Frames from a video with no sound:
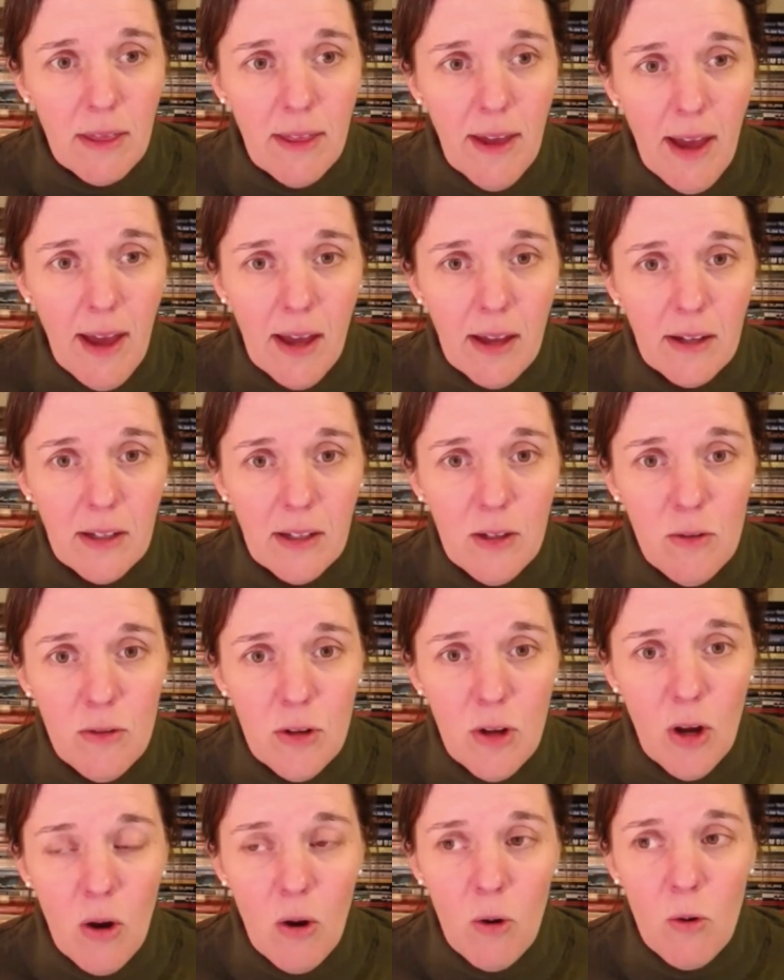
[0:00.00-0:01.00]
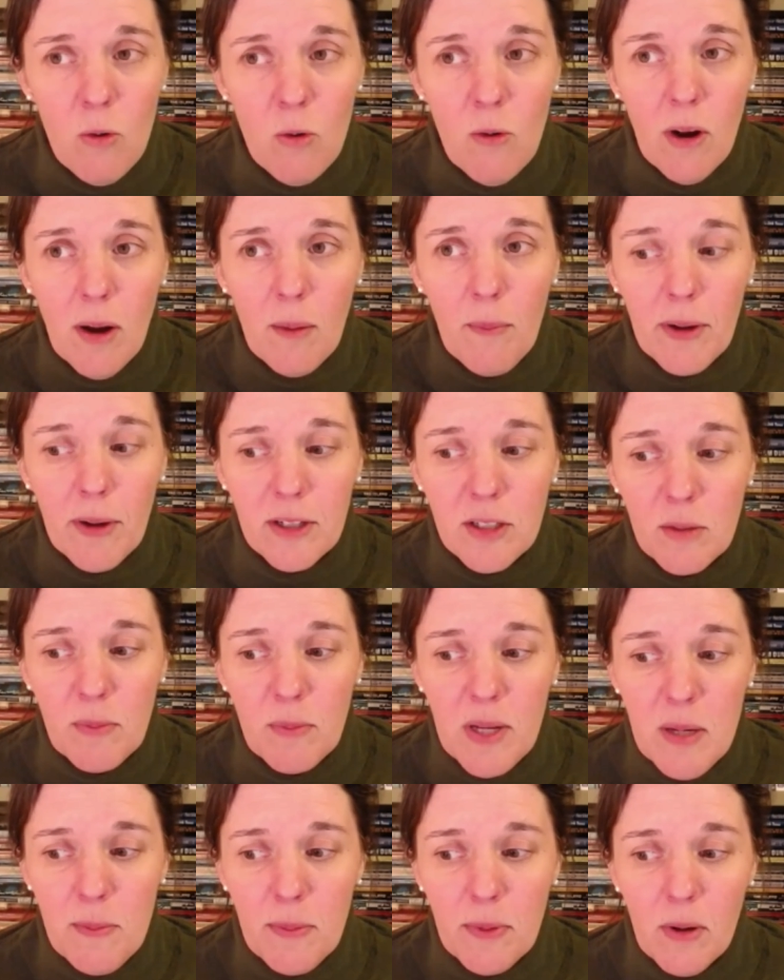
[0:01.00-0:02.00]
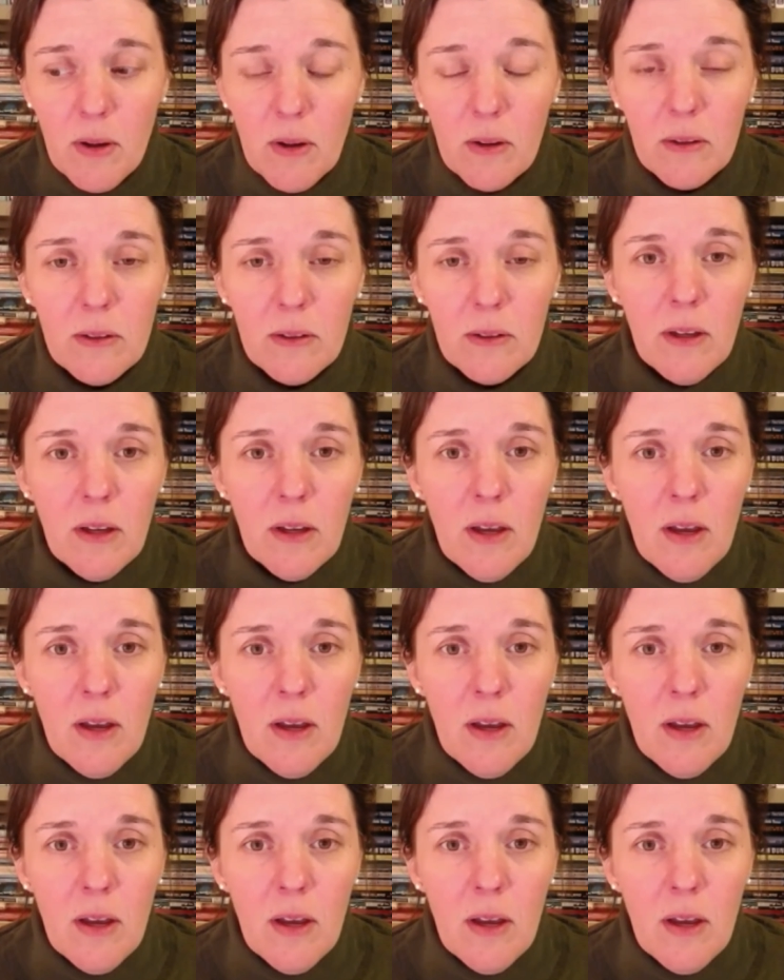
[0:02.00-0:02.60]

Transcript: that a bunch of people